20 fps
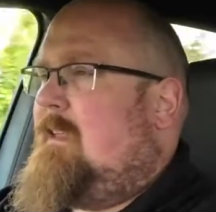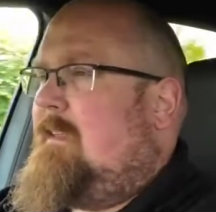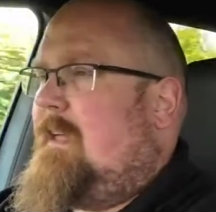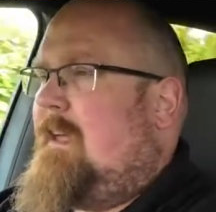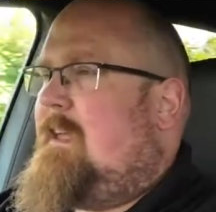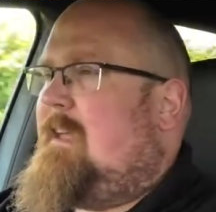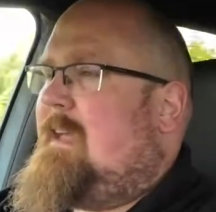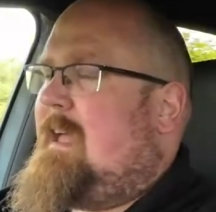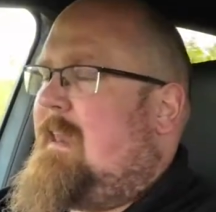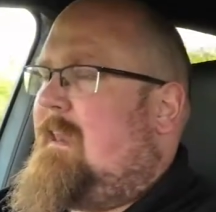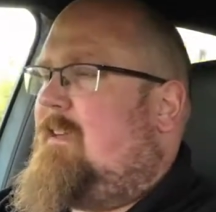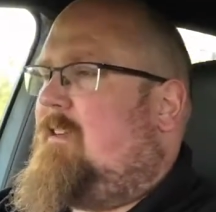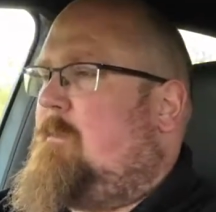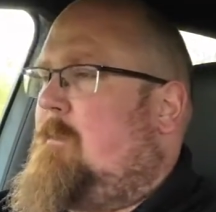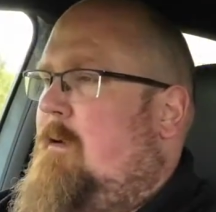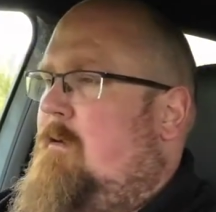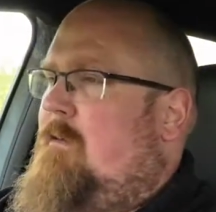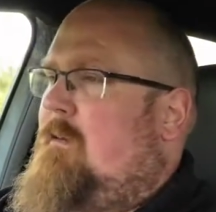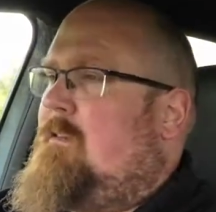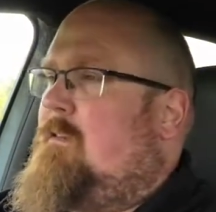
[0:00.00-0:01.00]
that you can
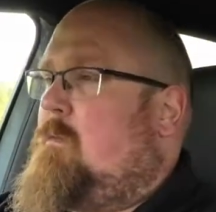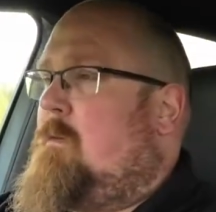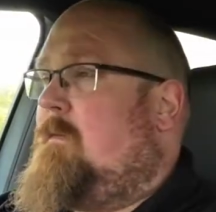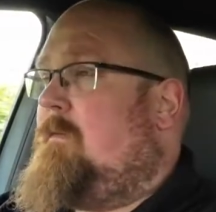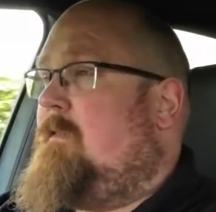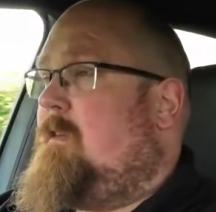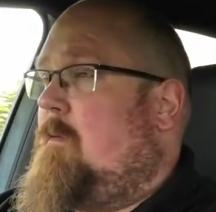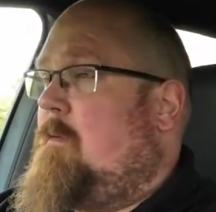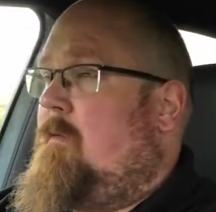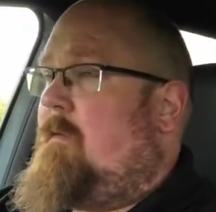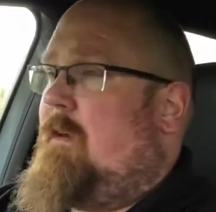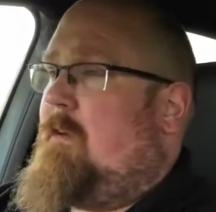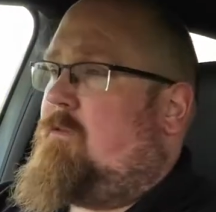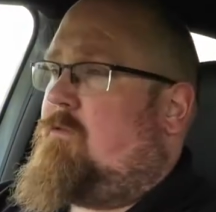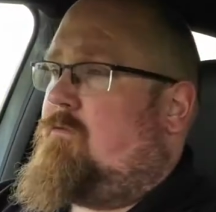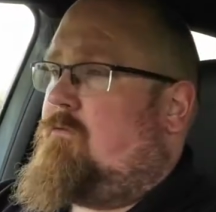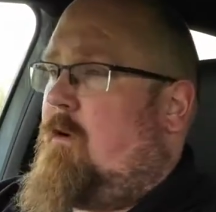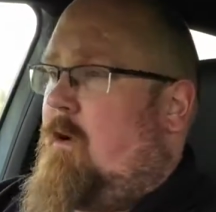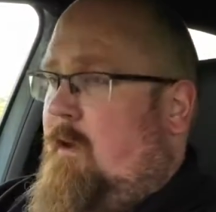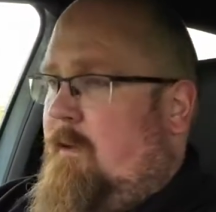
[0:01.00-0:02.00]
experience with some of its
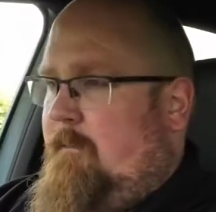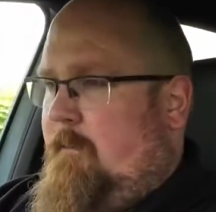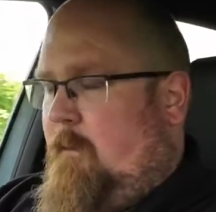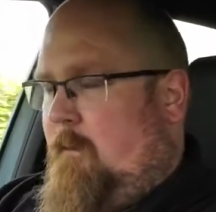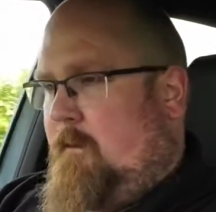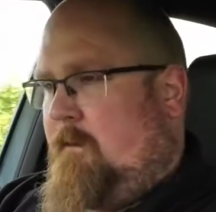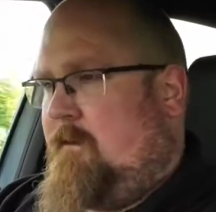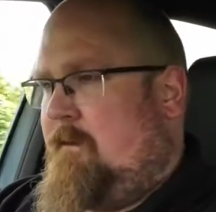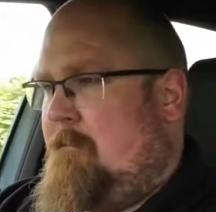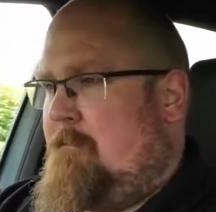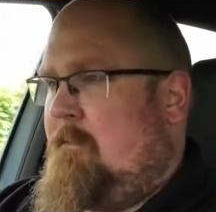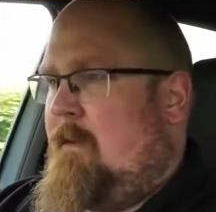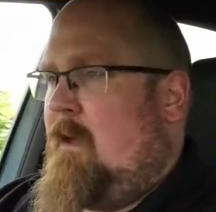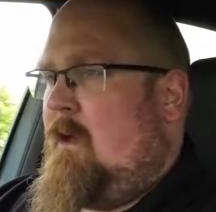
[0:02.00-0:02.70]
rivals.